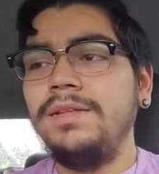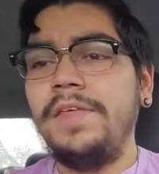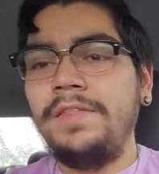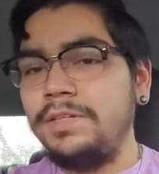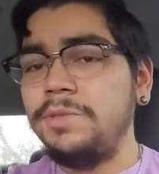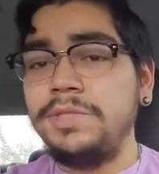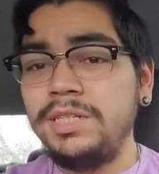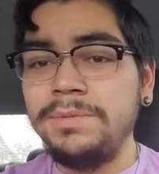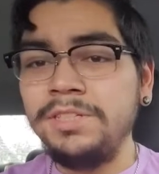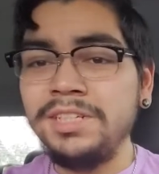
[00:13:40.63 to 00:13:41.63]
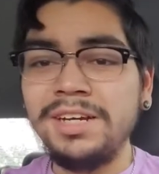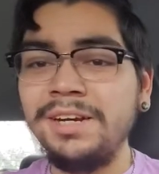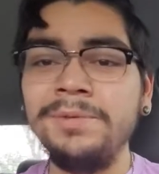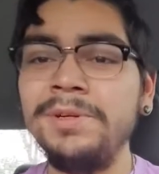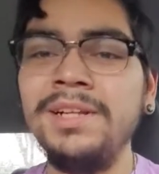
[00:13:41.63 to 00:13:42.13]
that this was CBG. I
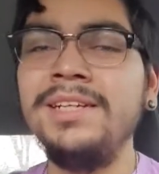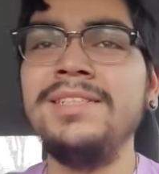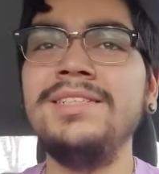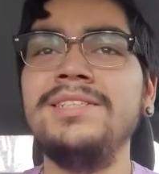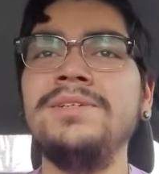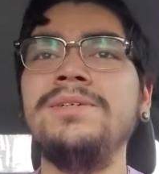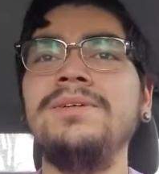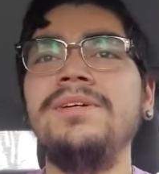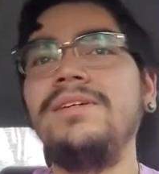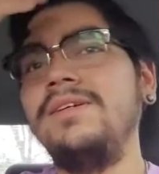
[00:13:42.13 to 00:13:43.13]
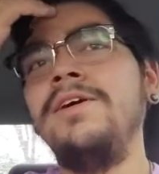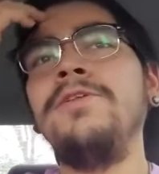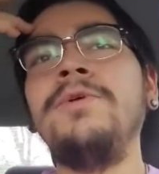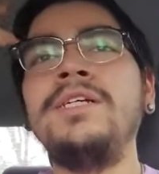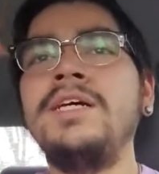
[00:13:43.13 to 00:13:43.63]
didn't realize it. So
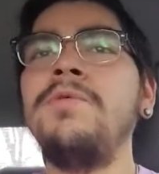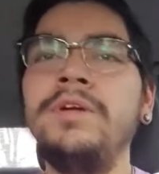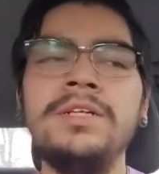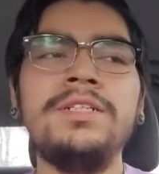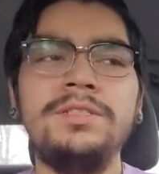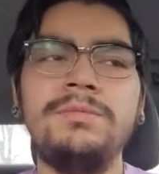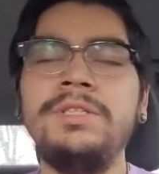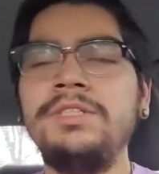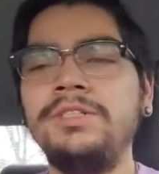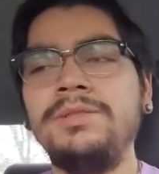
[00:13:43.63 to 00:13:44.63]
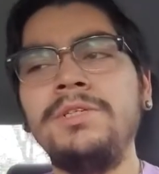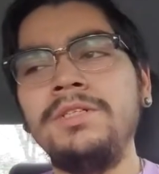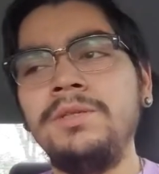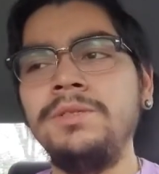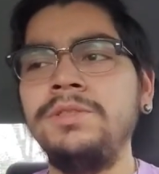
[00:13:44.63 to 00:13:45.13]
otherwise I would have done some research. I would have
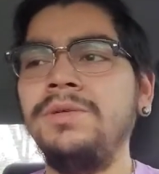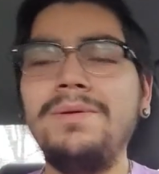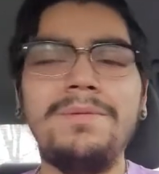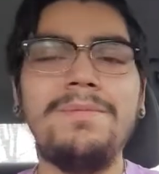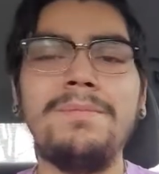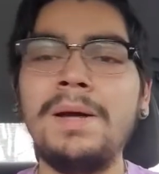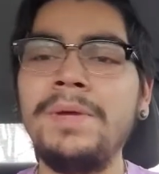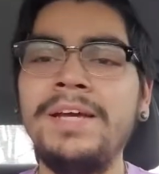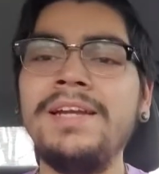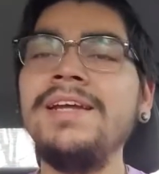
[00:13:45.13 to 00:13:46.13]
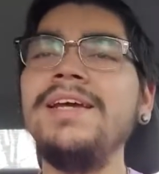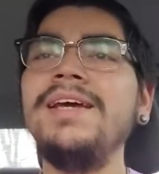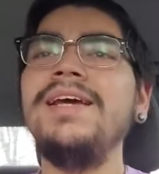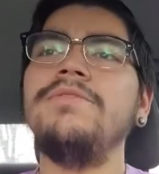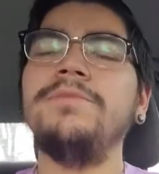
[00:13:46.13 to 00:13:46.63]
told you my bad.
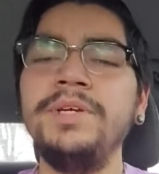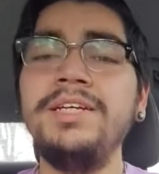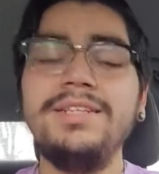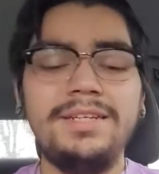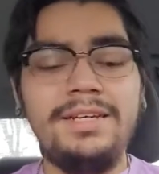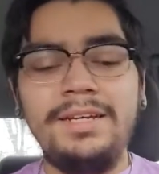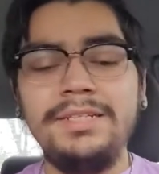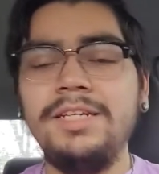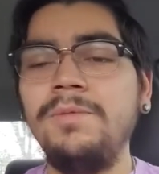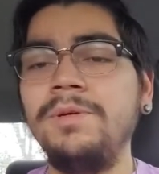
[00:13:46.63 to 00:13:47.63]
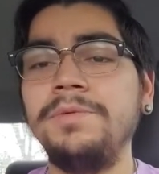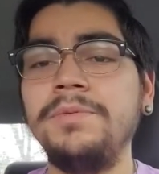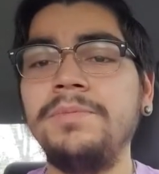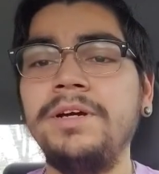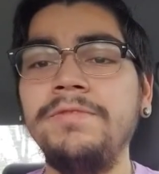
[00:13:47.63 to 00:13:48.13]
For me, it's helping
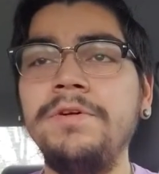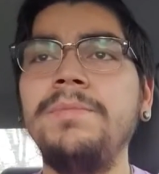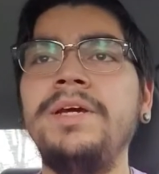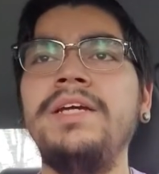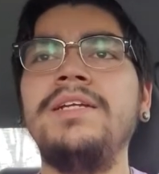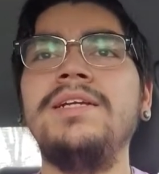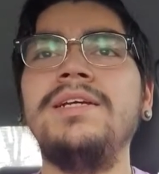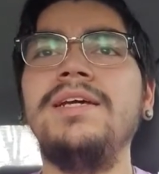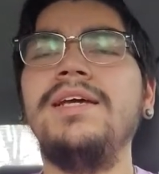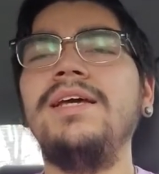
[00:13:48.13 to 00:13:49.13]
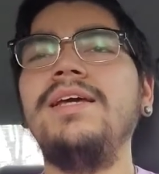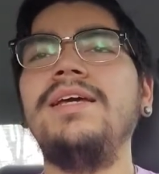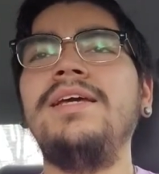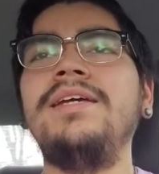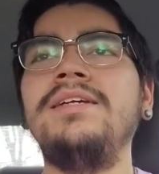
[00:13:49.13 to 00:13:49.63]
with my foot pain
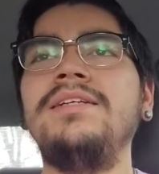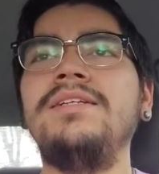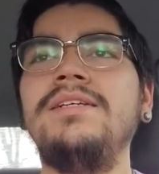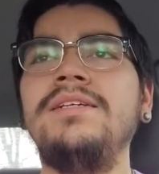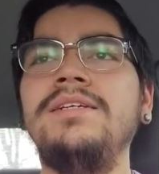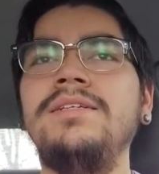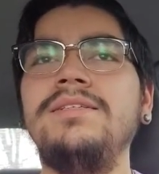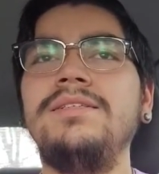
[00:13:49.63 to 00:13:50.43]
and it